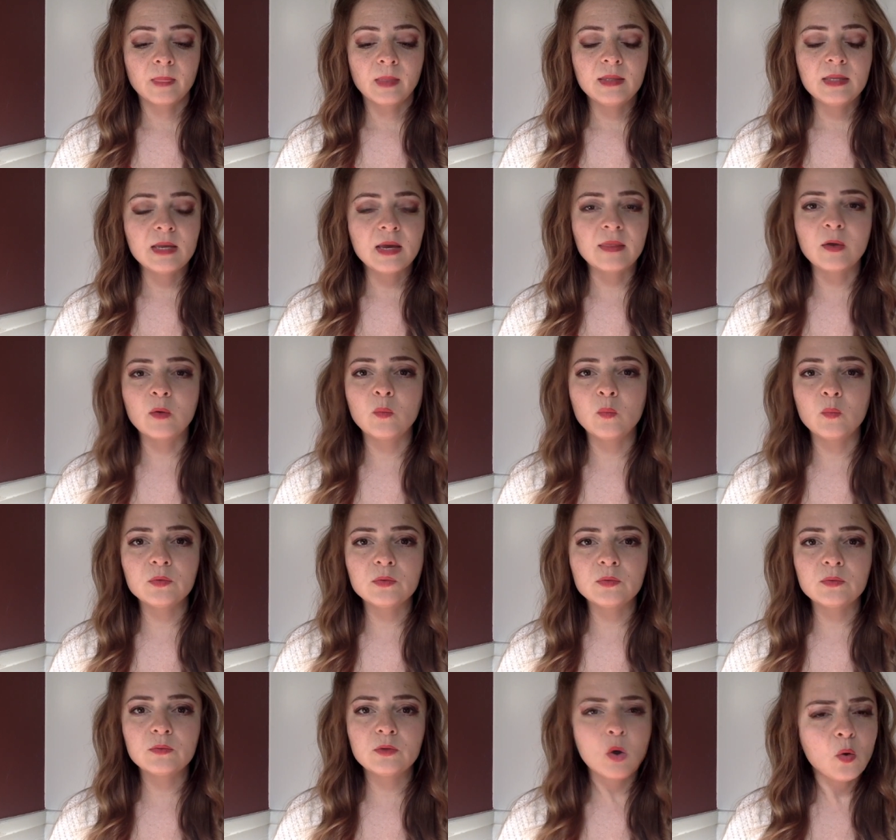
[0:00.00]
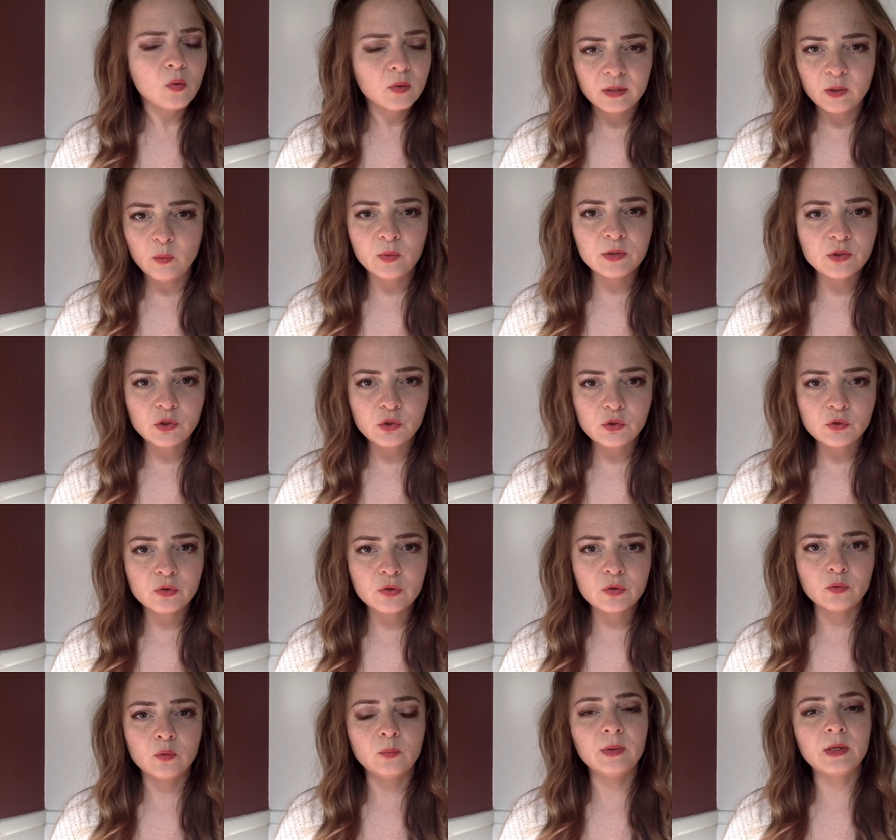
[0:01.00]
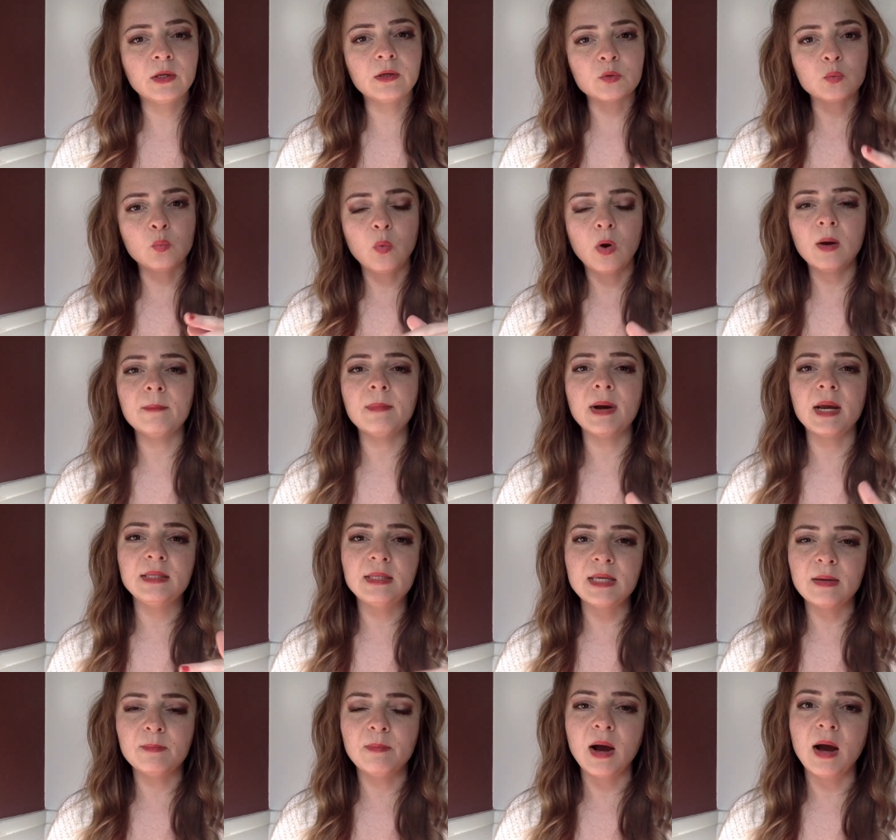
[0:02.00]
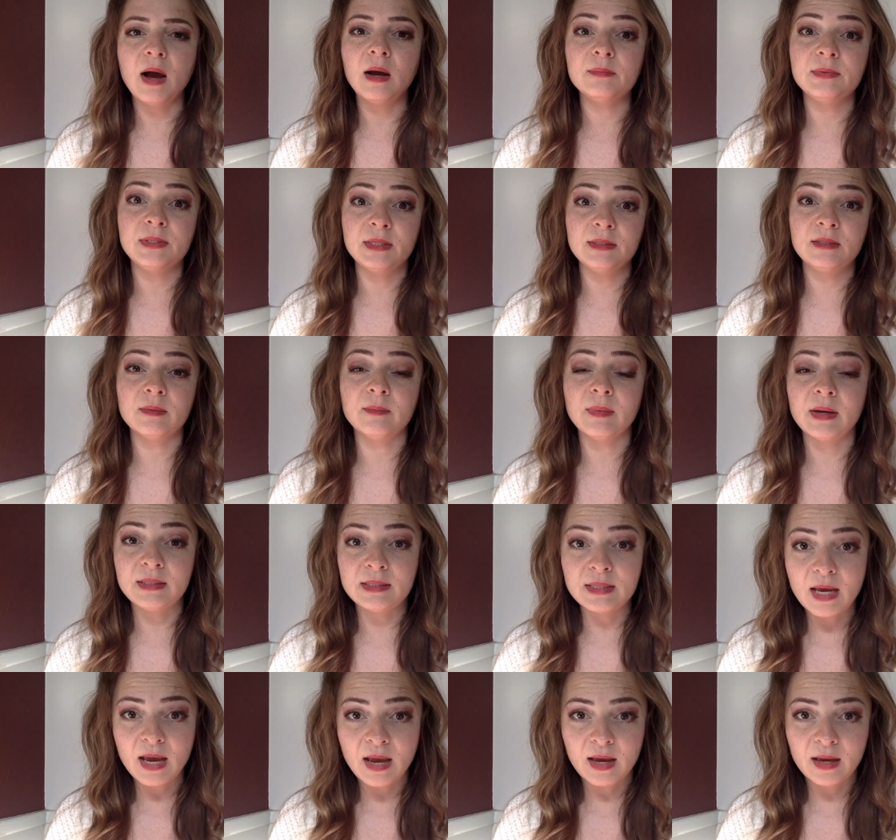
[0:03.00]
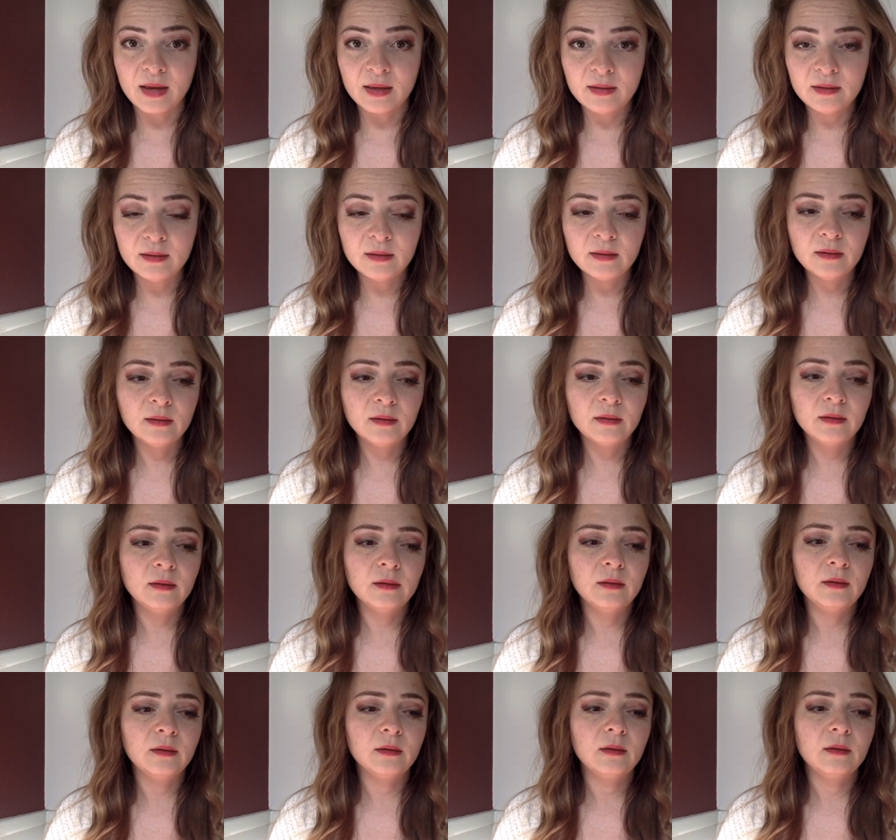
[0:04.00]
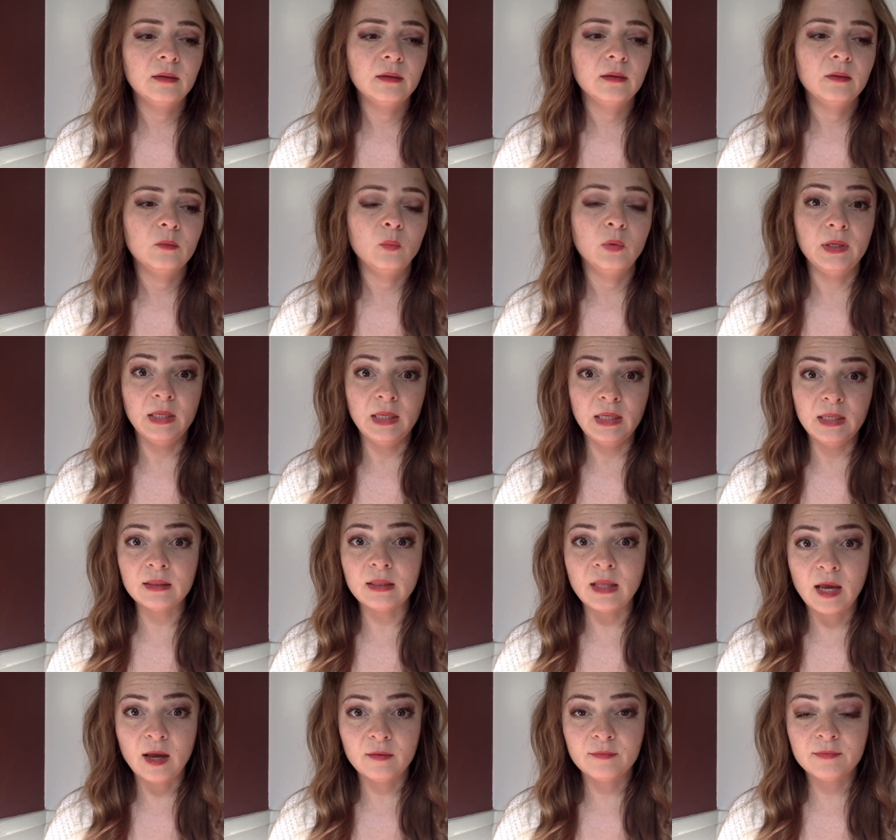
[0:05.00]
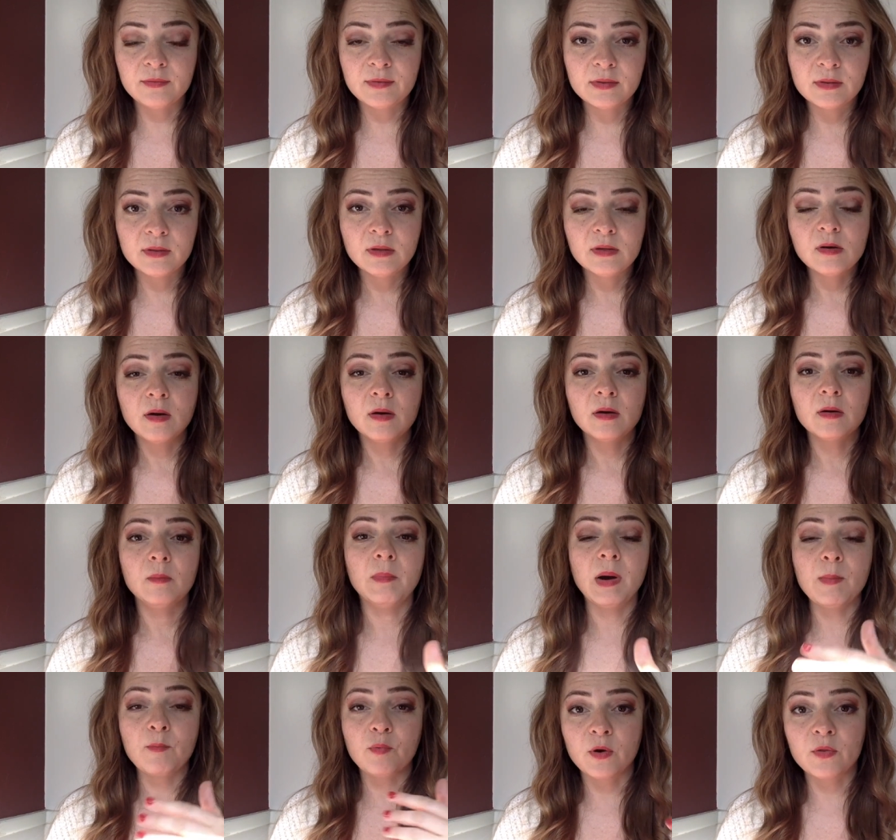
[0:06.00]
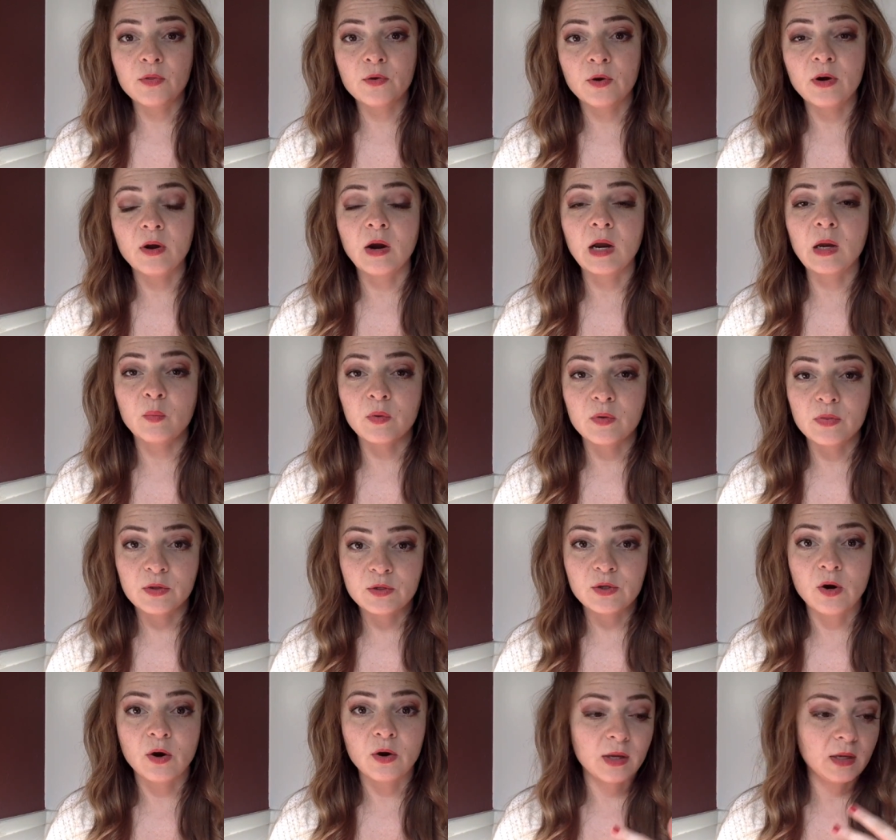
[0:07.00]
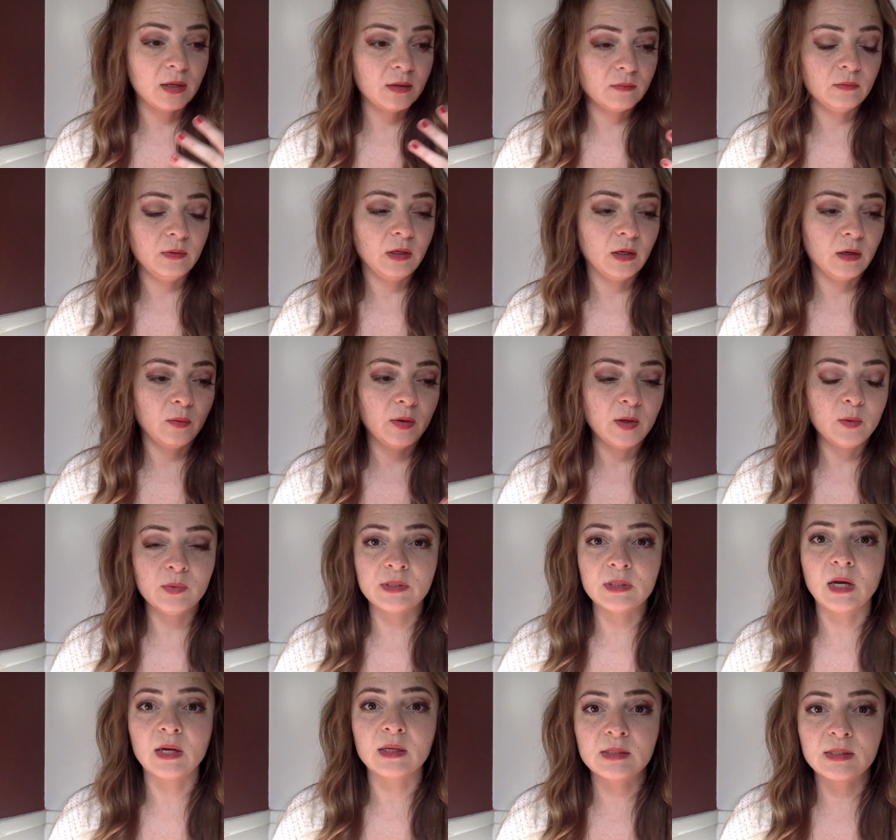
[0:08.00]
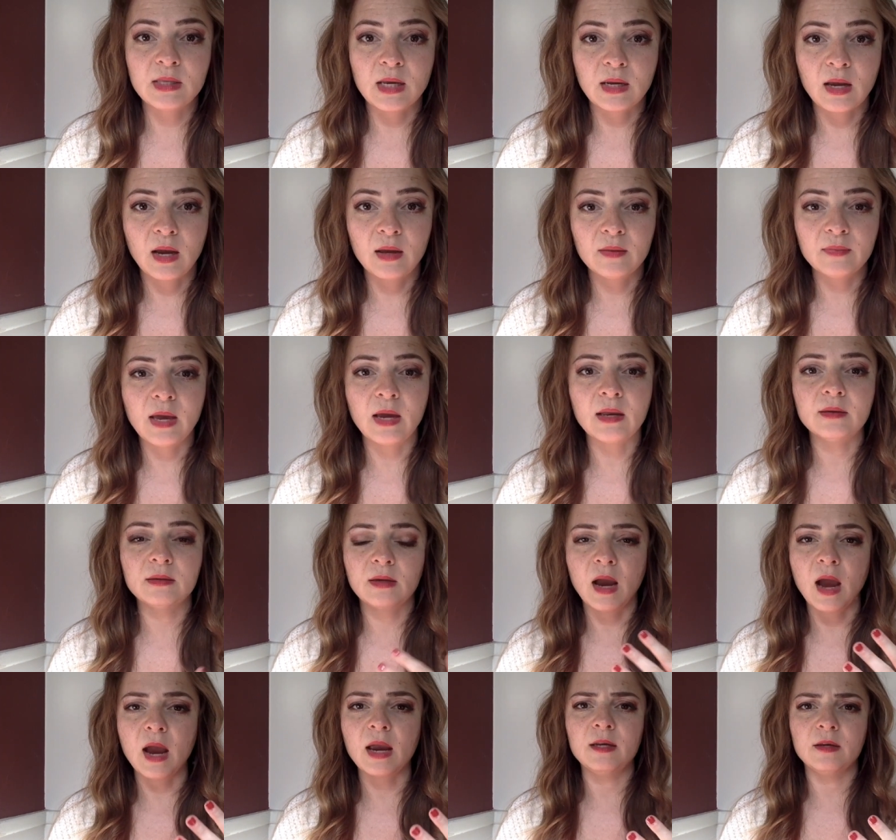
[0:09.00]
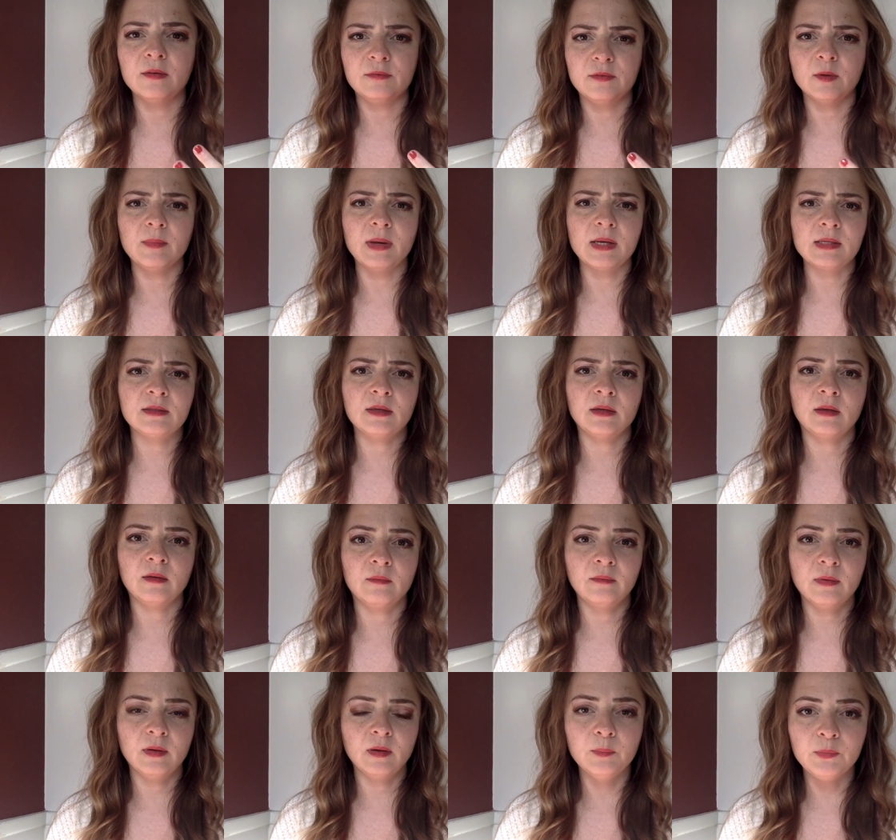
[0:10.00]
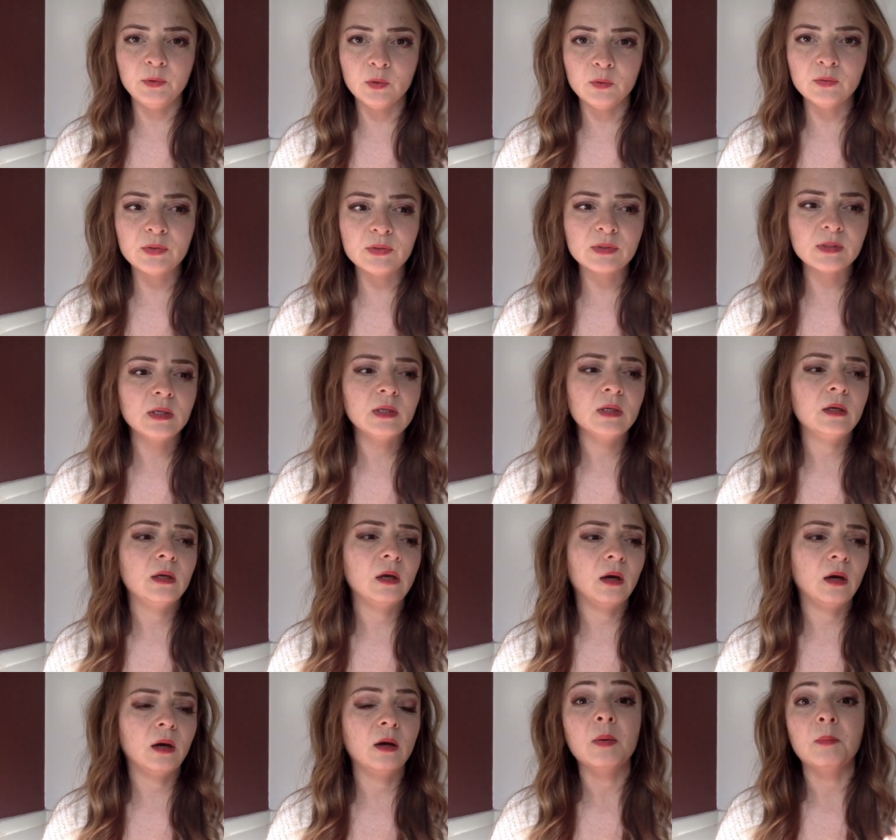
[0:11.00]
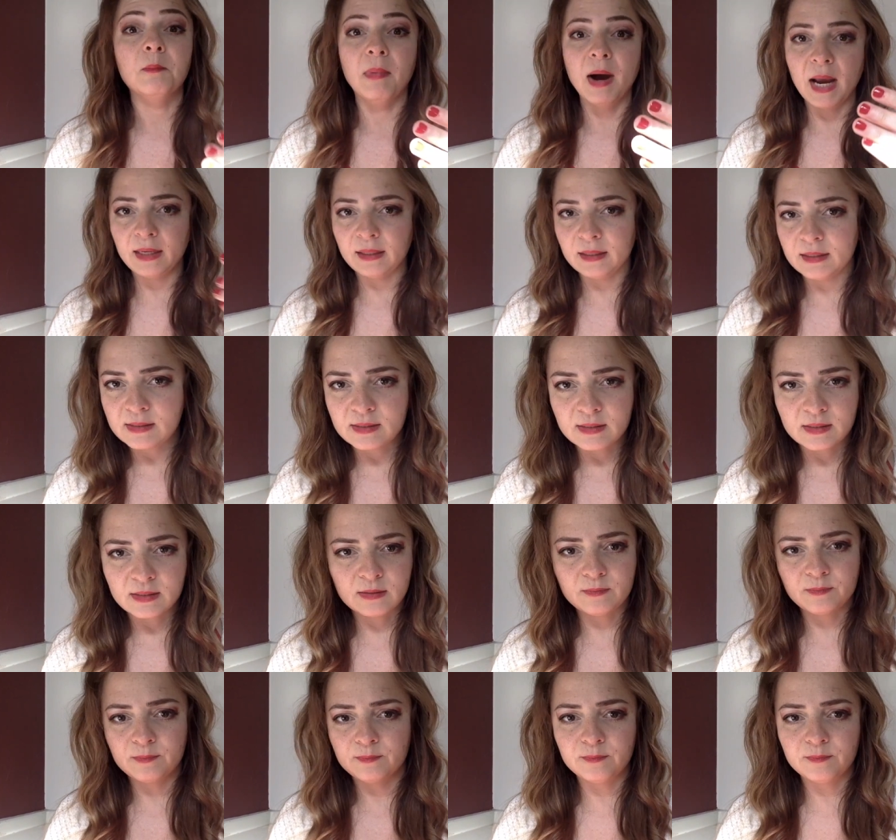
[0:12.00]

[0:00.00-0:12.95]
Now, that totally wasn't true because what my de- mom did to my dad when he left, my brother and I were the target. You know, it was us that got that kind of domestic abuse, uh, minus the,